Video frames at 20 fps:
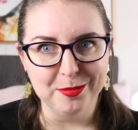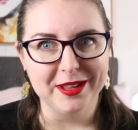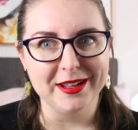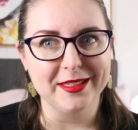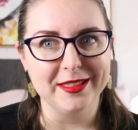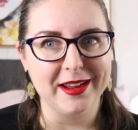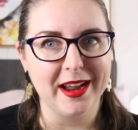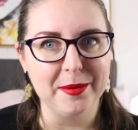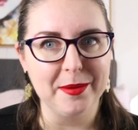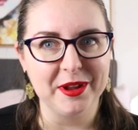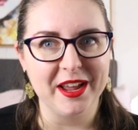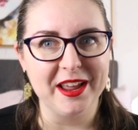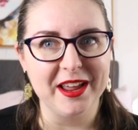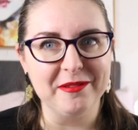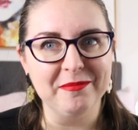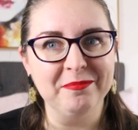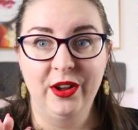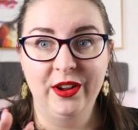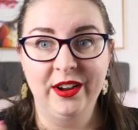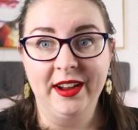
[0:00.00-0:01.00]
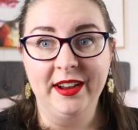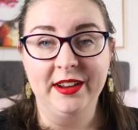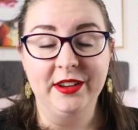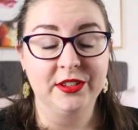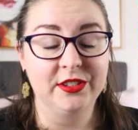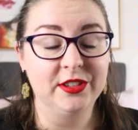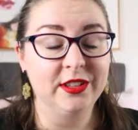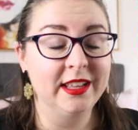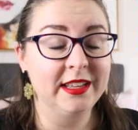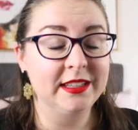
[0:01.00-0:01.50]
play the game again. Okay
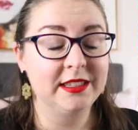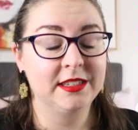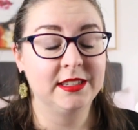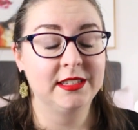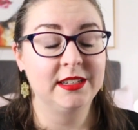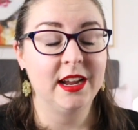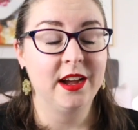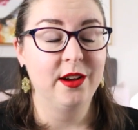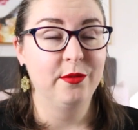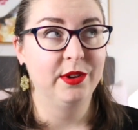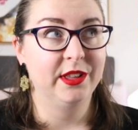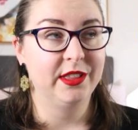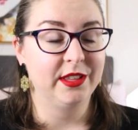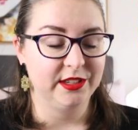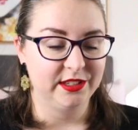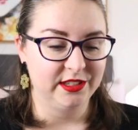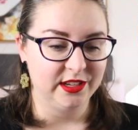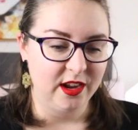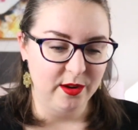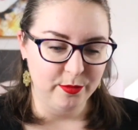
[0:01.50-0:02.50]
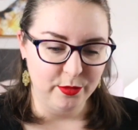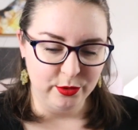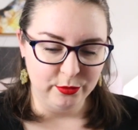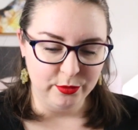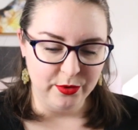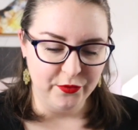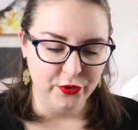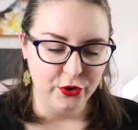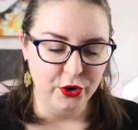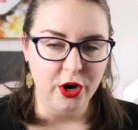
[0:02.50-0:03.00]
so let's start with some
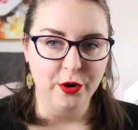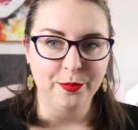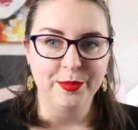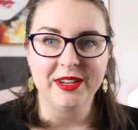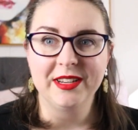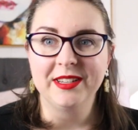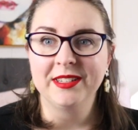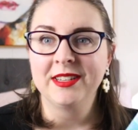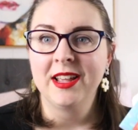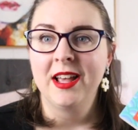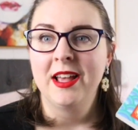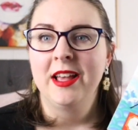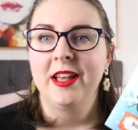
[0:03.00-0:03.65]
review copies.